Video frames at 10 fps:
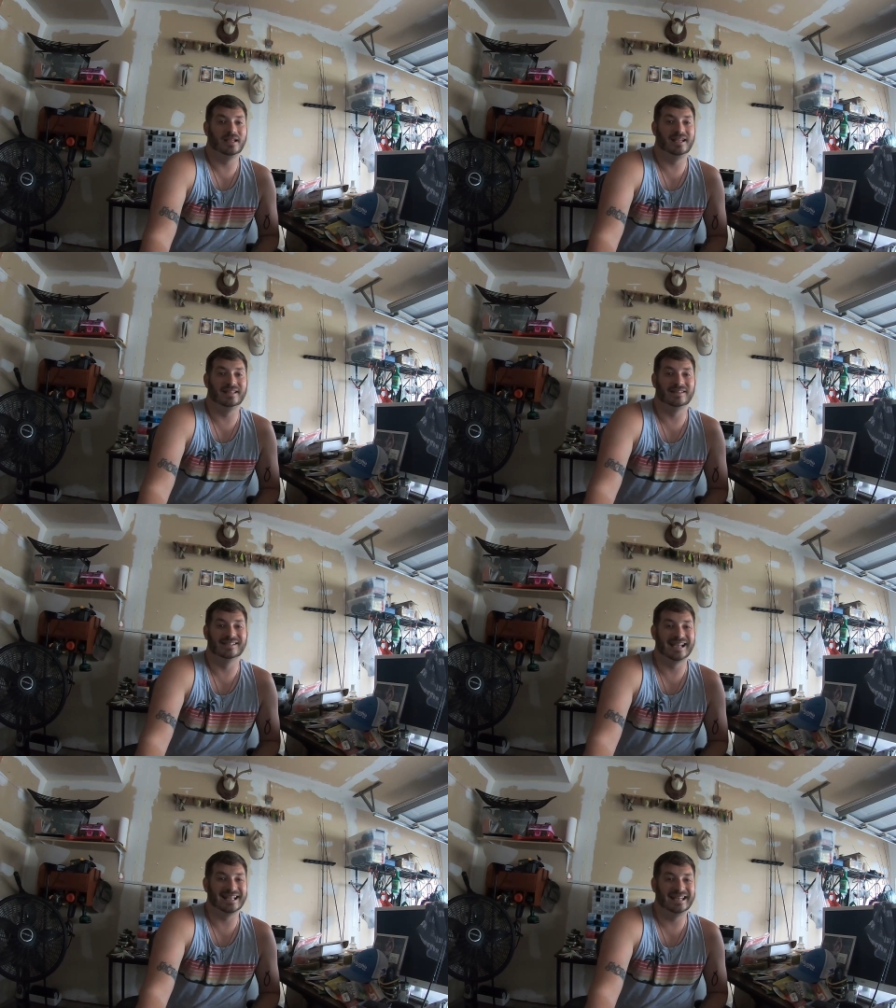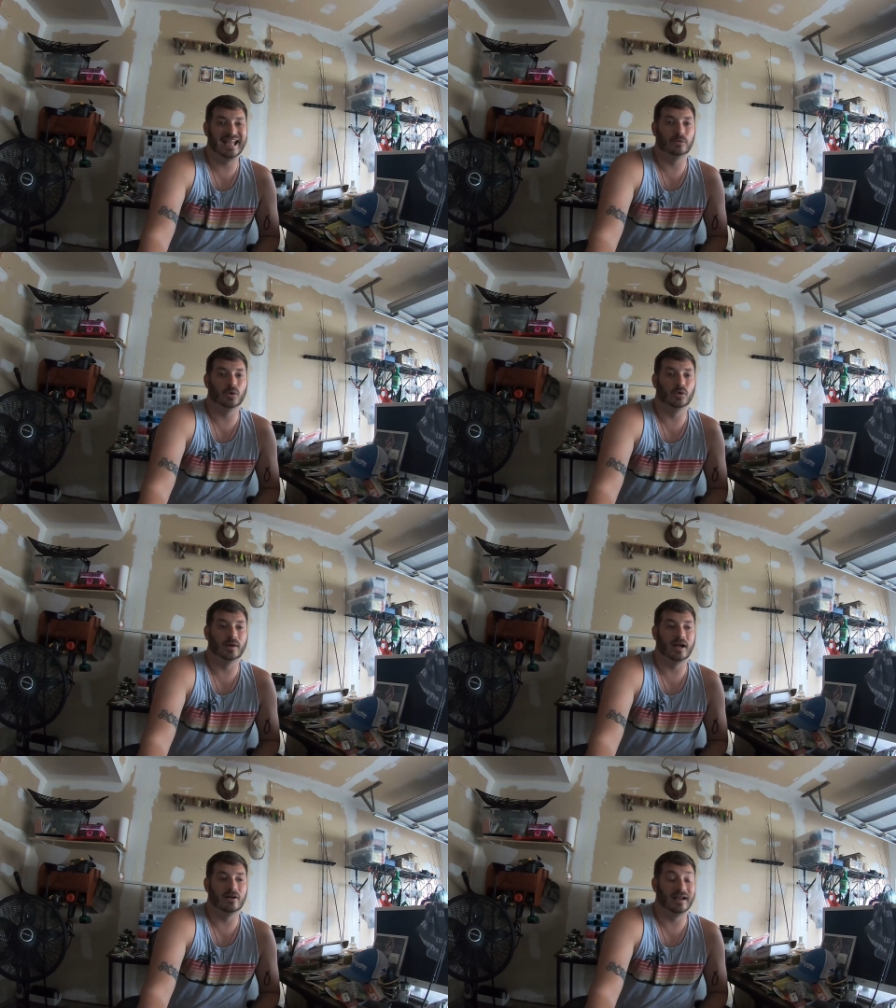and the second day rolled
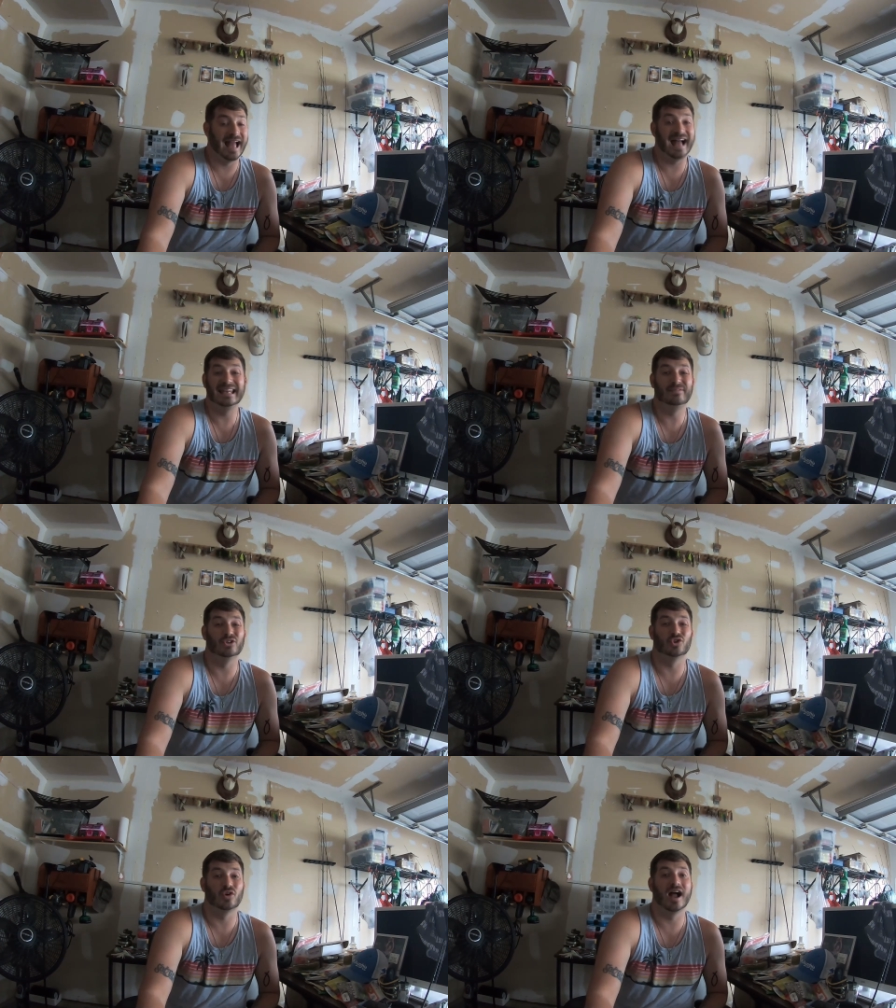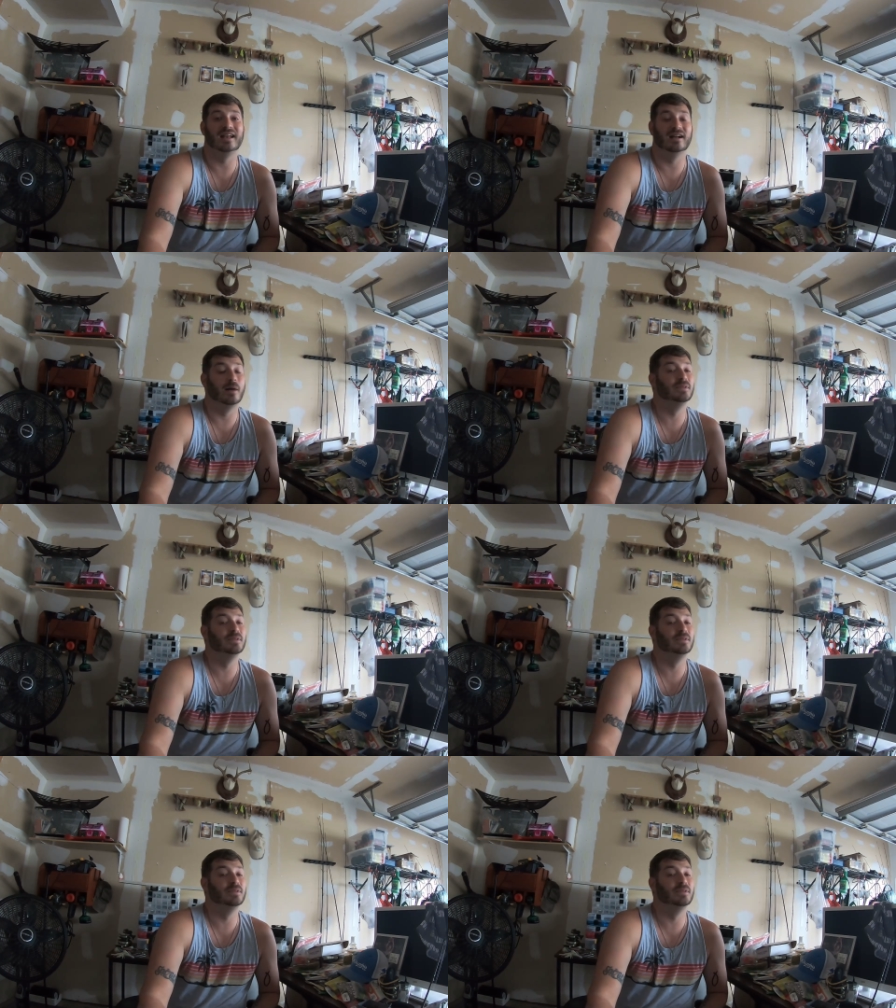around, and I hadn't even tried it up